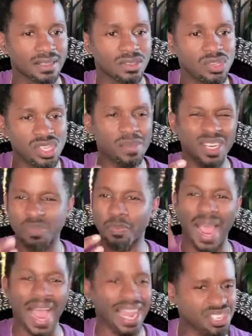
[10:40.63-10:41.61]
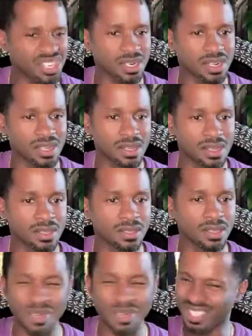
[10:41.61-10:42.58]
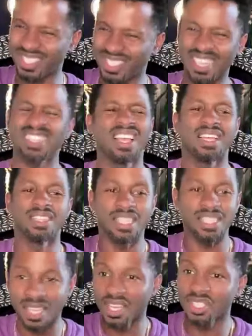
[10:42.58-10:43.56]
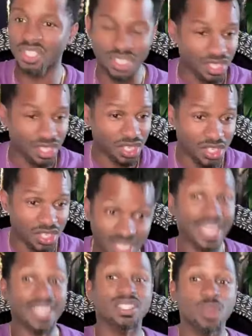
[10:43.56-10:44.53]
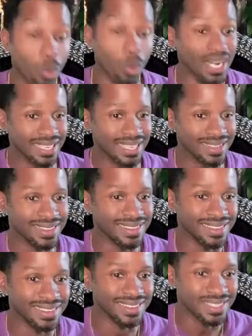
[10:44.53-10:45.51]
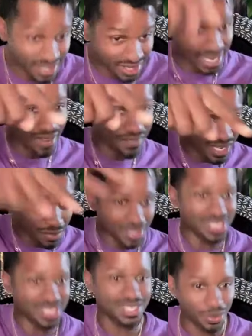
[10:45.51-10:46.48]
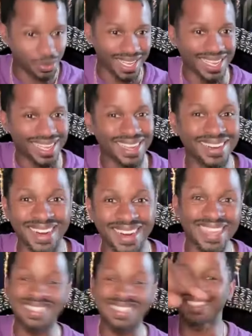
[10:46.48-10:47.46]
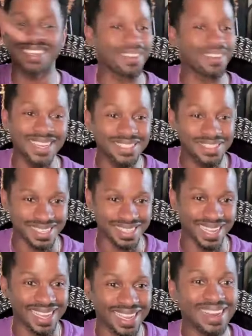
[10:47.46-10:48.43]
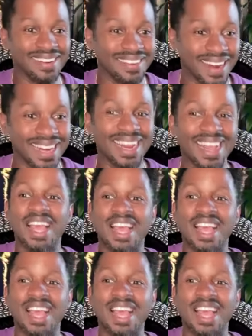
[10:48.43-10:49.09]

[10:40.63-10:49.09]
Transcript: Do you see how much passion? You know, she, this she's like 20. She's 70, but she's 20. Right? It's so interesting, right?